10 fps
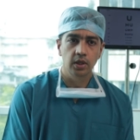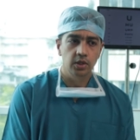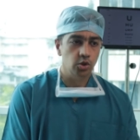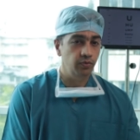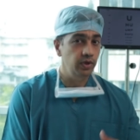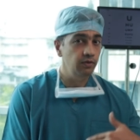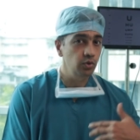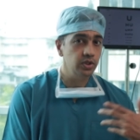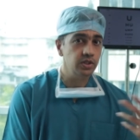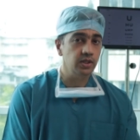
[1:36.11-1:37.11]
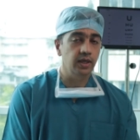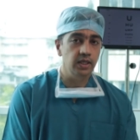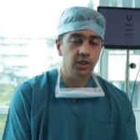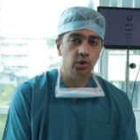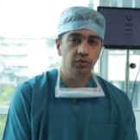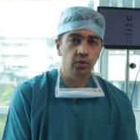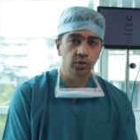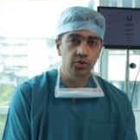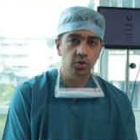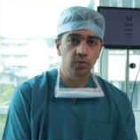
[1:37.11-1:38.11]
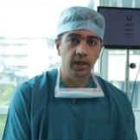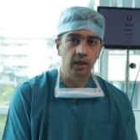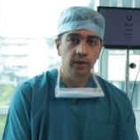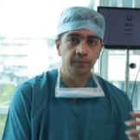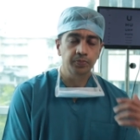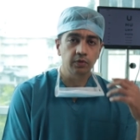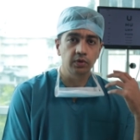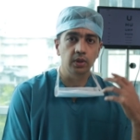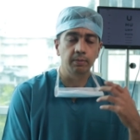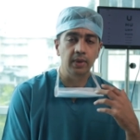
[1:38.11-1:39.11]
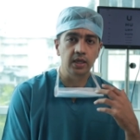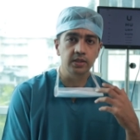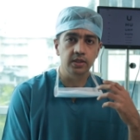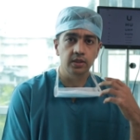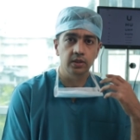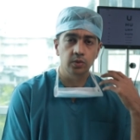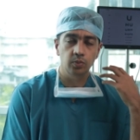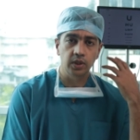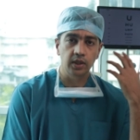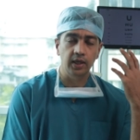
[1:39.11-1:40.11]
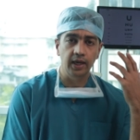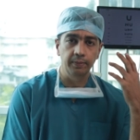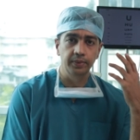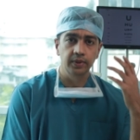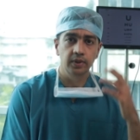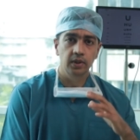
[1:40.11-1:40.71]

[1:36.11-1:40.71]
So we give you a sterile set of clothes to wear with a mask, with a cap.